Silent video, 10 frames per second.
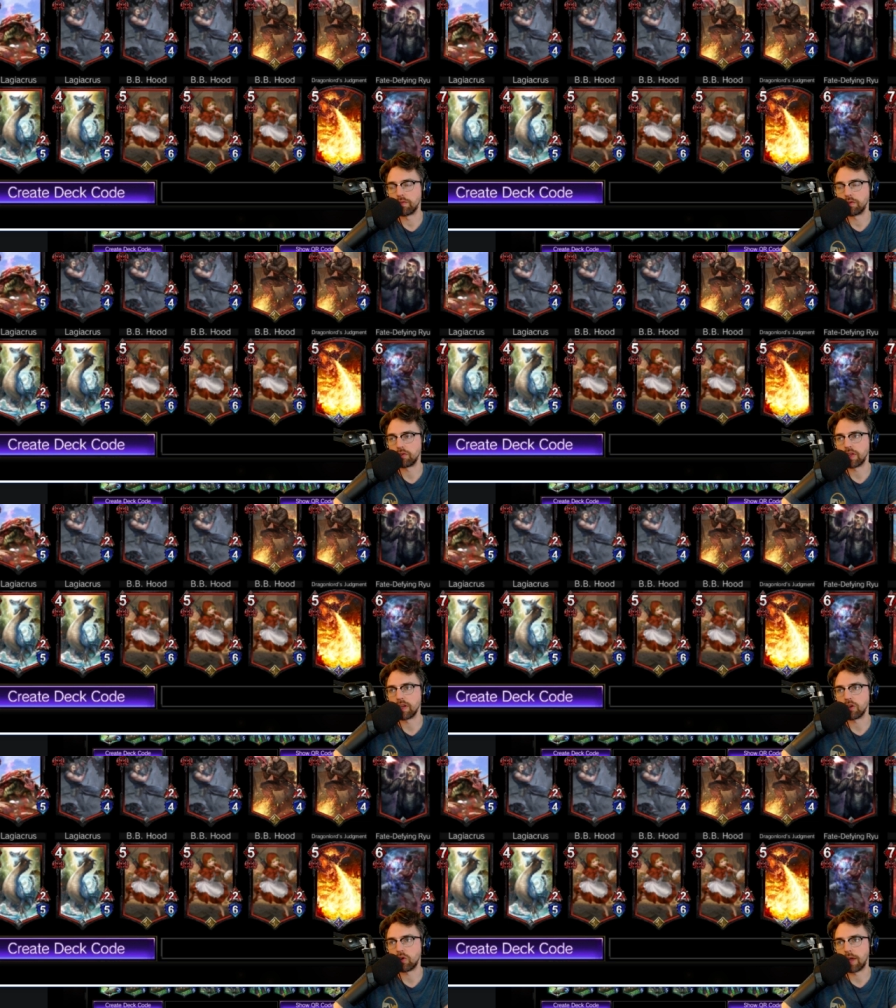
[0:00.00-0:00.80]
At first, I
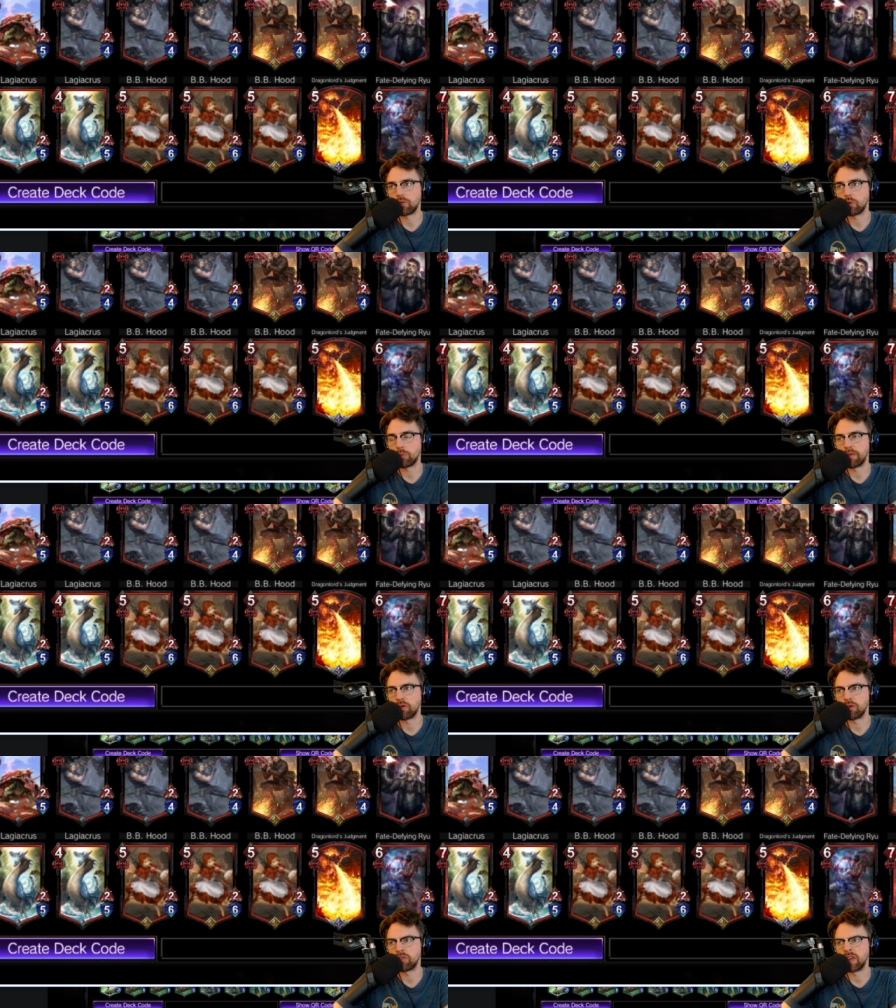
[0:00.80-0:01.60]
didn't craft it with my
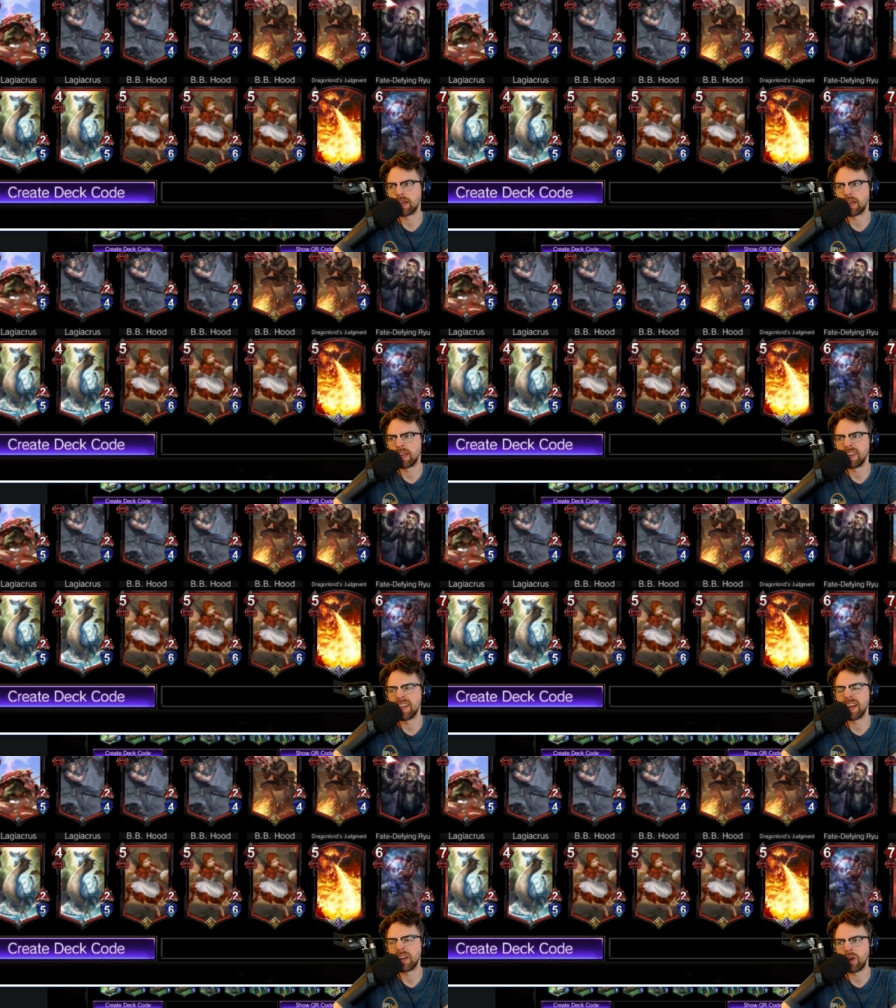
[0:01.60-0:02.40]
first deck, and
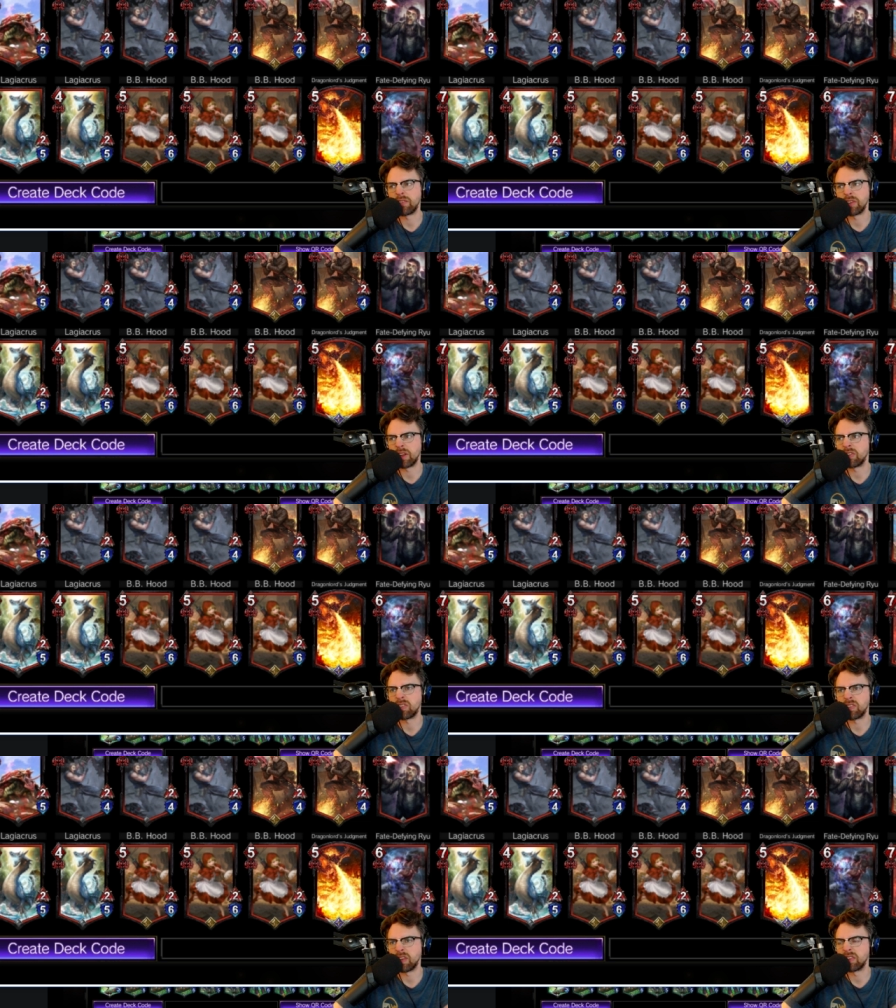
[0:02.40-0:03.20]
then I crafted it because
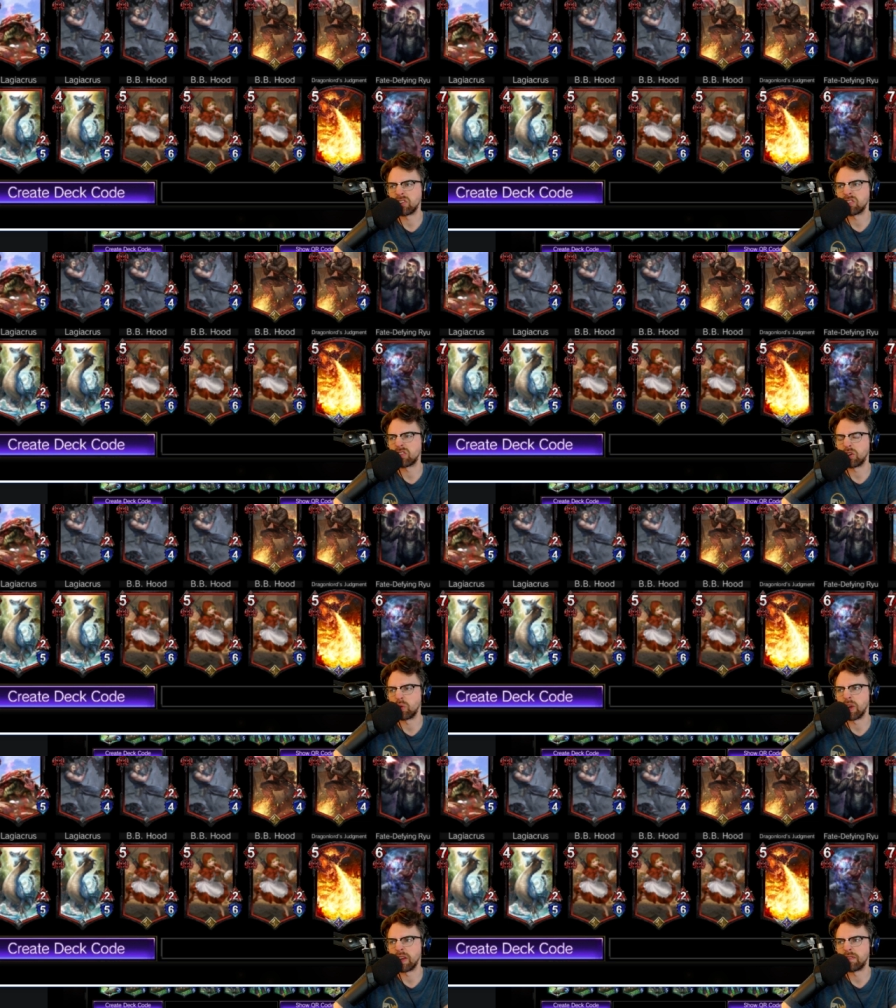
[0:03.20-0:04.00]
it's just a
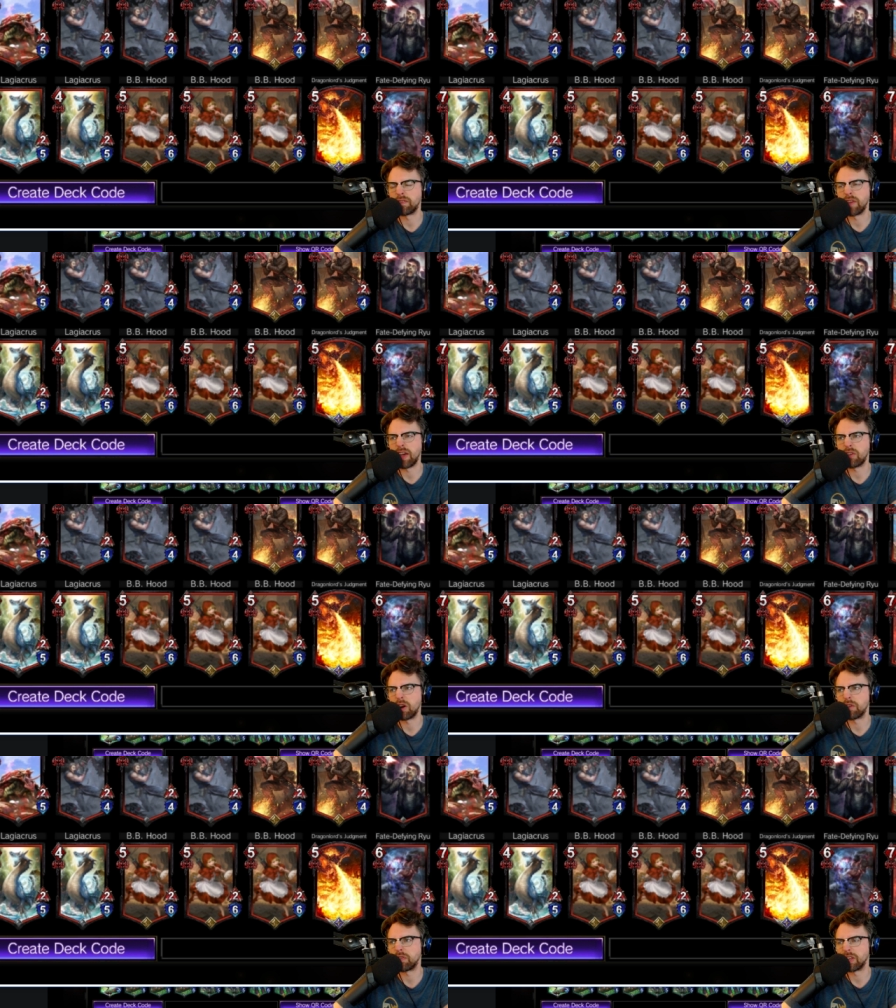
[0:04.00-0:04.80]
great 5
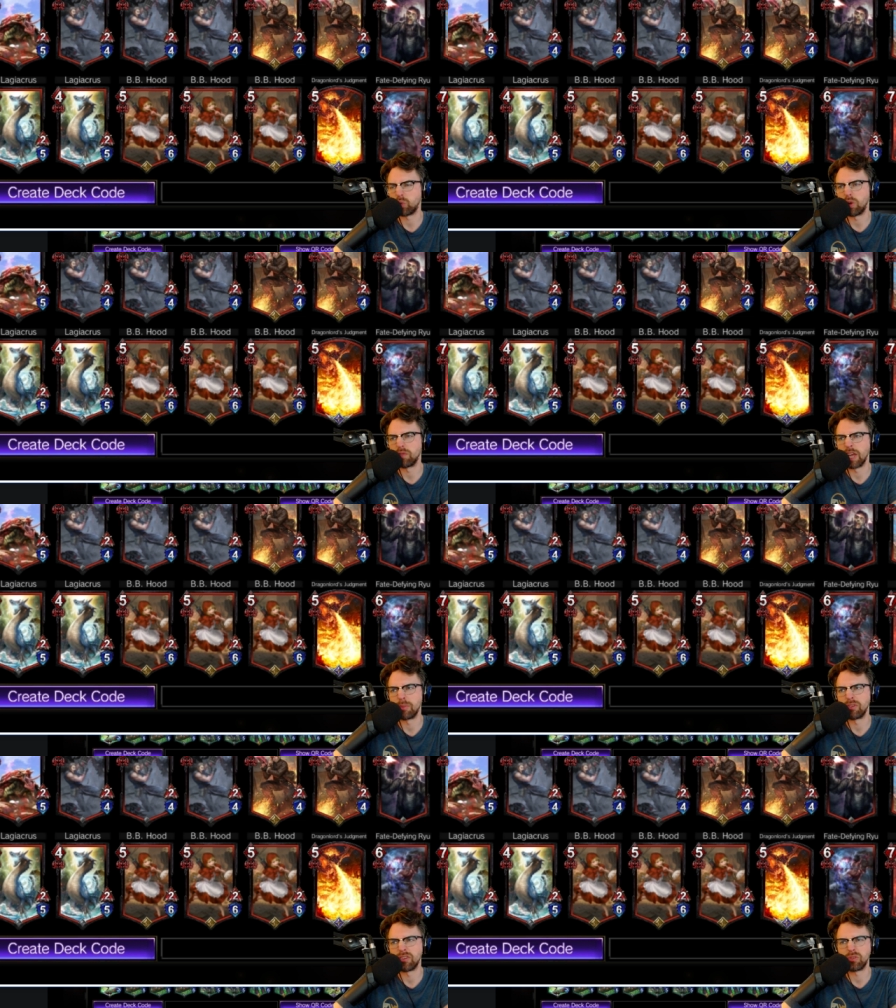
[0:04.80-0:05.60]
card for like 12
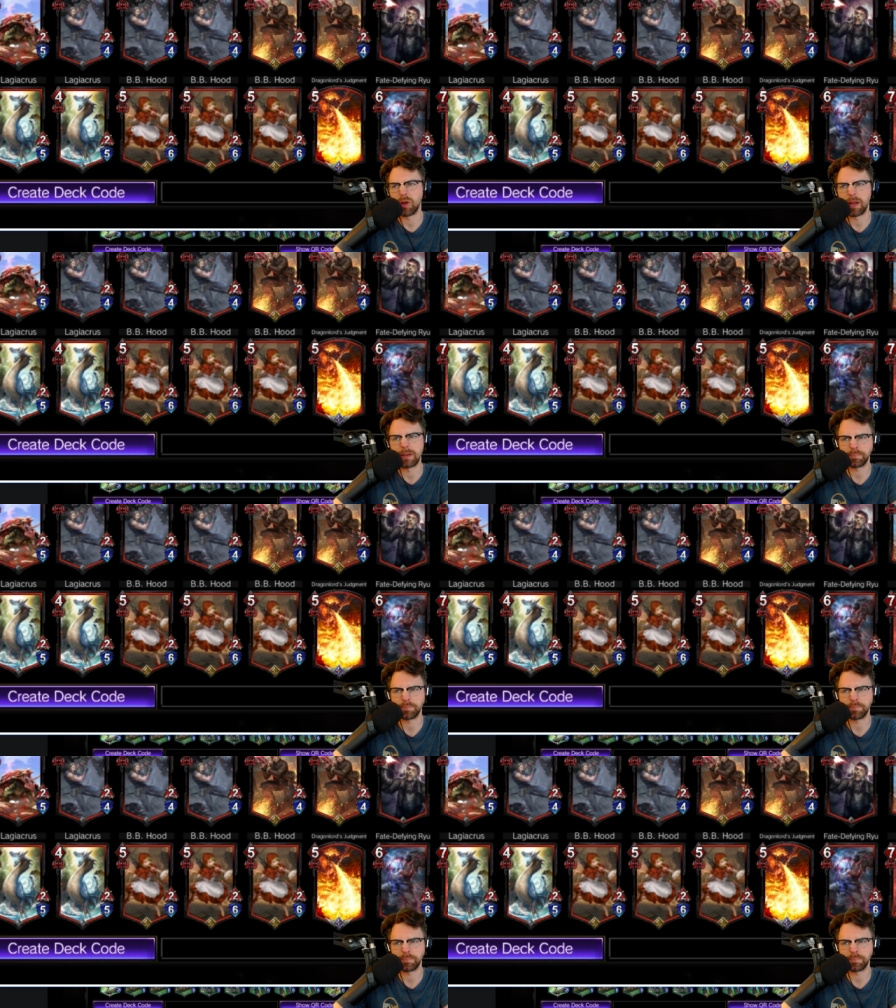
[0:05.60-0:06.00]
damage. It's great.